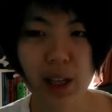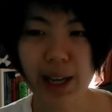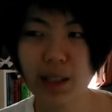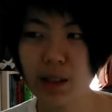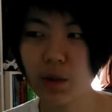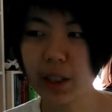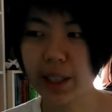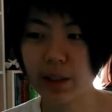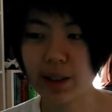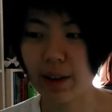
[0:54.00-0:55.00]
I didn't really
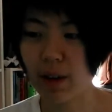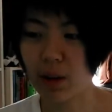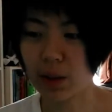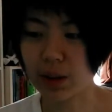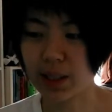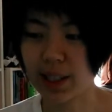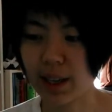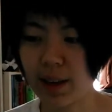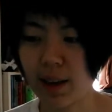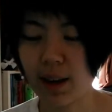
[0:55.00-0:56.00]
get to say what I wanted to
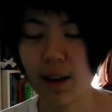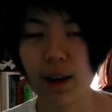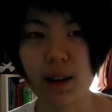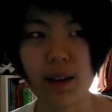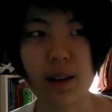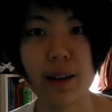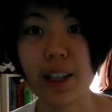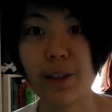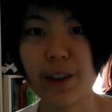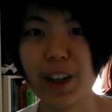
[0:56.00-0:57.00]
say in
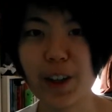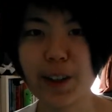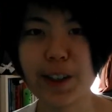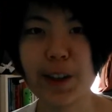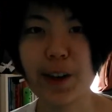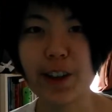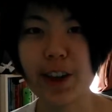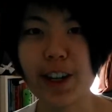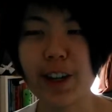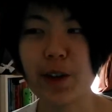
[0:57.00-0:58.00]
that video, so I
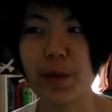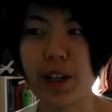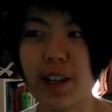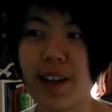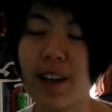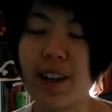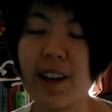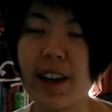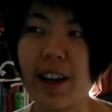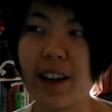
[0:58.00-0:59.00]
thought it would be
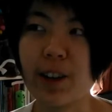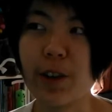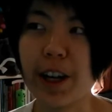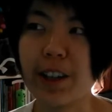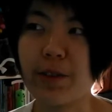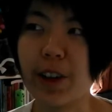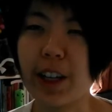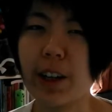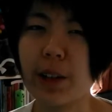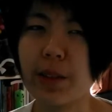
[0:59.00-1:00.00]
a great
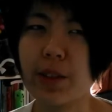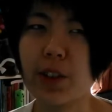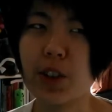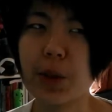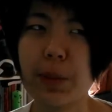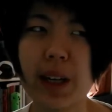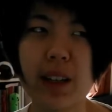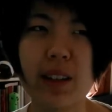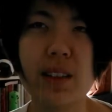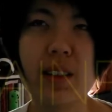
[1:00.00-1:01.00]
video to
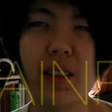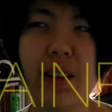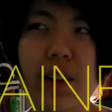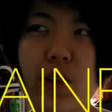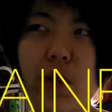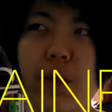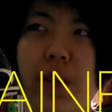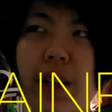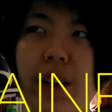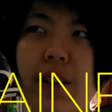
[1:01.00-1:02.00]
make into a
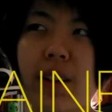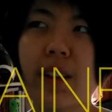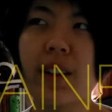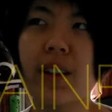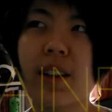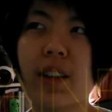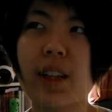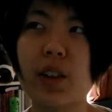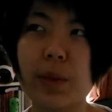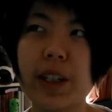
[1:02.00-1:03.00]
video.
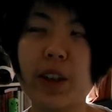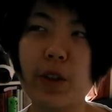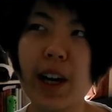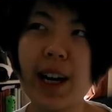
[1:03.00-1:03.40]
It would be a great